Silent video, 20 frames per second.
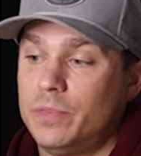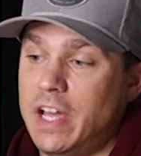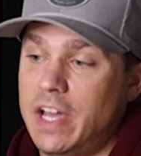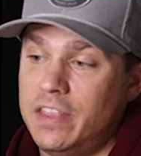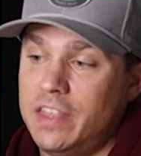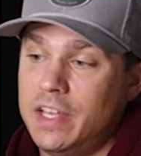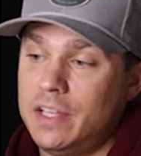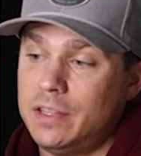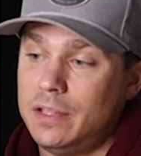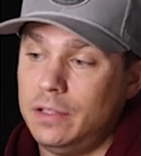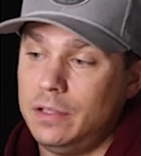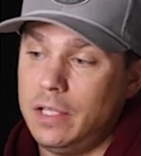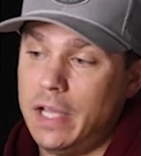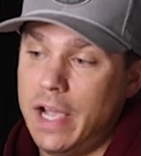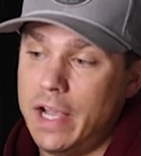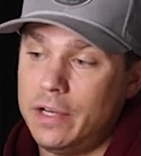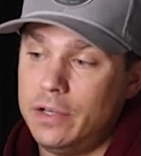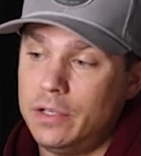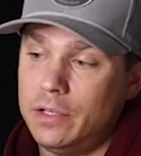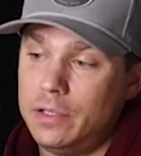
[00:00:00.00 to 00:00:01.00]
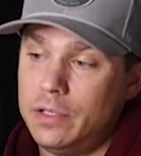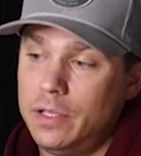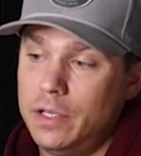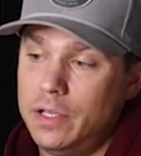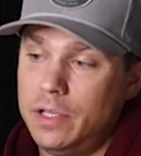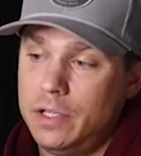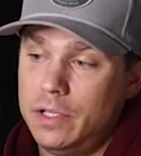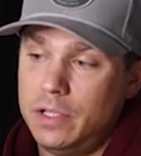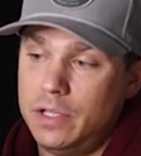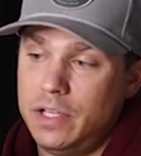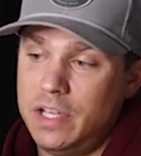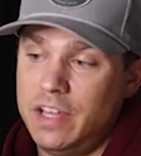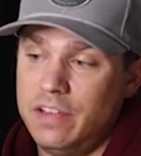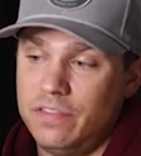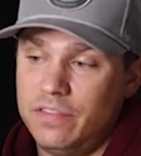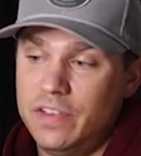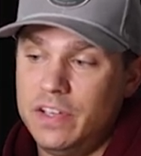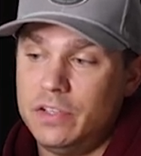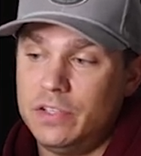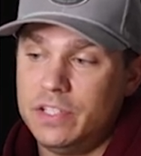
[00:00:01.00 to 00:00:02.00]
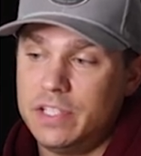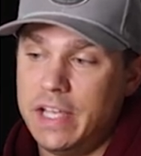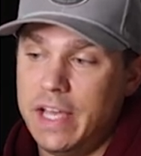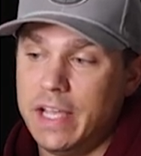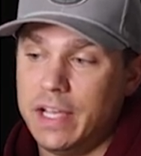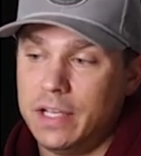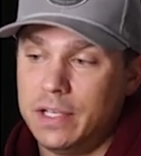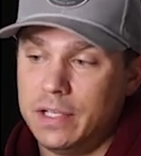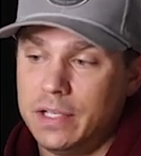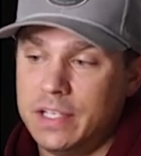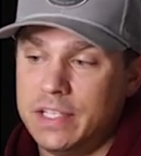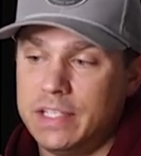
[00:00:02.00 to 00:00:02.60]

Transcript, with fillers: I think the liner, it feels like,